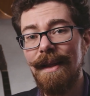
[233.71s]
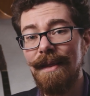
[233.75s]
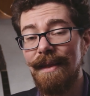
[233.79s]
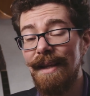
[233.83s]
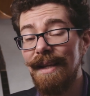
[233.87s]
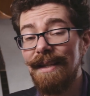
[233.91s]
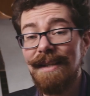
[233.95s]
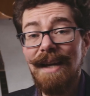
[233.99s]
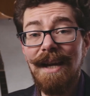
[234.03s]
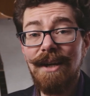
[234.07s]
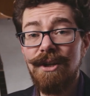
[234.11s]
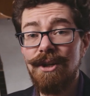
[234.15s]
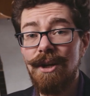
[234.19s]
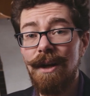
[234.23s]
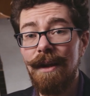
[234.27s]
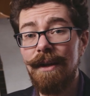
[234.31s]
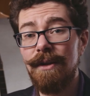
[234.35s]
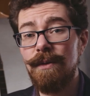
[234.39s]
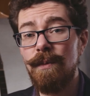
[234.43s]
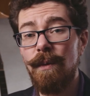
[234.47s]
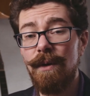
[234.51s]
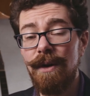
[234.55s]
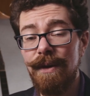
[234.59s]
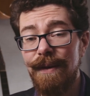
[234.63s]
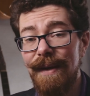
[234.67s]
This actually
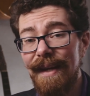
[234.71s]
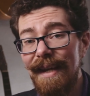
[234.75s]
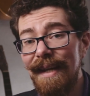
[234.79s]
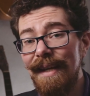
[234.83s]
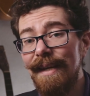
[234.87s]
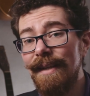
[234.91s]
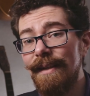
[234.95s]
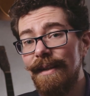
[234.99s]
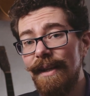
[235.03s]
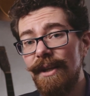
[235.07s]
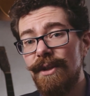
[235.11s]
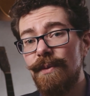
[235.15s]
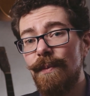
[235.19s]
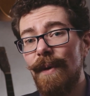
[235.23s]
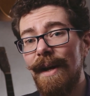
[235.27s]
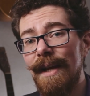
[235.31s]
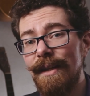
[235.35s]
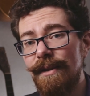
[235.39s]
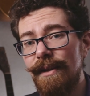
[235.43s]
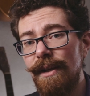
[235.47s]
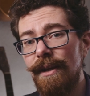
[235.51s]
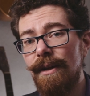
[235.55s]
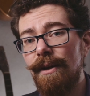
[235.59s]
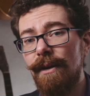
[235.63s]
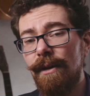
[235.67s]
is one of the easiest
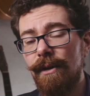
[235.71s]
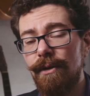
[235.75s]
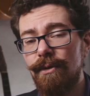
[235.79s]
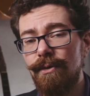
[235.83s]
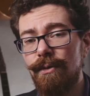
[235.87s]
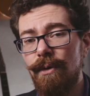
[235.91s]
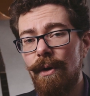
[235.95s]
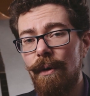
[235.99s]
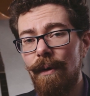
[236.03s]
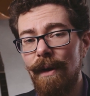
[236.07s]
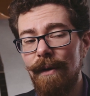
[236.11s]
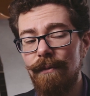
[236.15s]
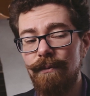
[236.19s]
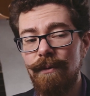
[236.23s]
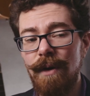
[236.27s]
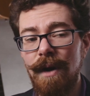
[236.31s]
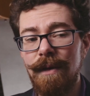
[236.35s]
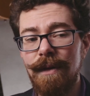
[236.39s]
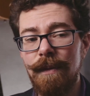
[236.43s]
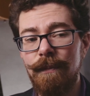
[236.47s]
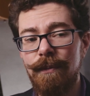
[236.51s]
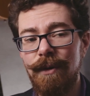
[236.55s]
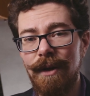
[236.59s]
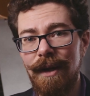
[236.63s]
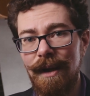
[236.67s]
ways that you can control it
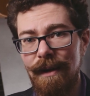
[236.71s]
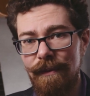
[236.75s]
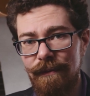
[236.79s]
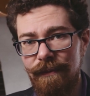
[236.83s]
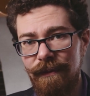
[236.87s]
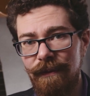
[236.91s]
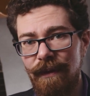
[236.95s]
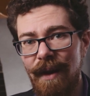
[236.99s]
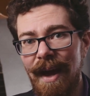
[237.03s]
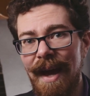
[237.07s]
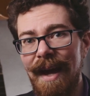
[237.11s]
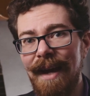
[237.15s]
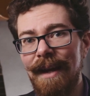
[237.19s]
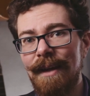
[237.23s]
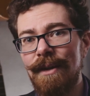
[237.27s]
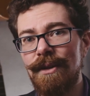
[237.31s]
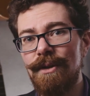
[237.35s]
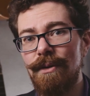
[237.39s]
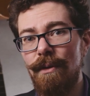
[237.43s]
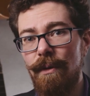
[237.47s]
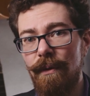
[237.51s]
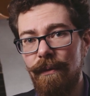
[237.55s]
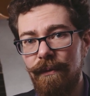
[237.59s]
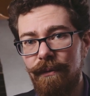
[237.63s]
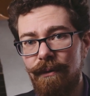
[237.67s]
rather than bring in
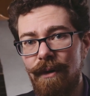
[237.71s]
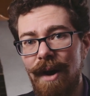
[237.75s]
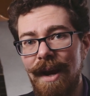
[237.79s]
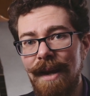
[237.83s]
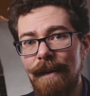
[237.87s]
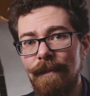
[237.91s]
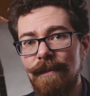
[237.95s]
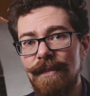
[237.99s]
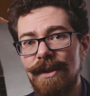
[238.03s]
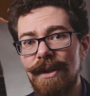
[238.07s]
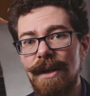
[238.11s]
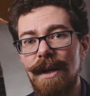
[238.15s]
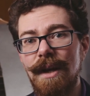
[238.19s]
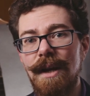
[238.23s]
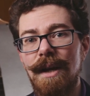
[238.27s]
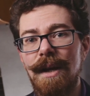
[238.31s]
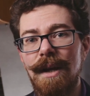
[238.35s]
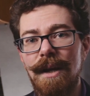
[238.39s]
flags or frames.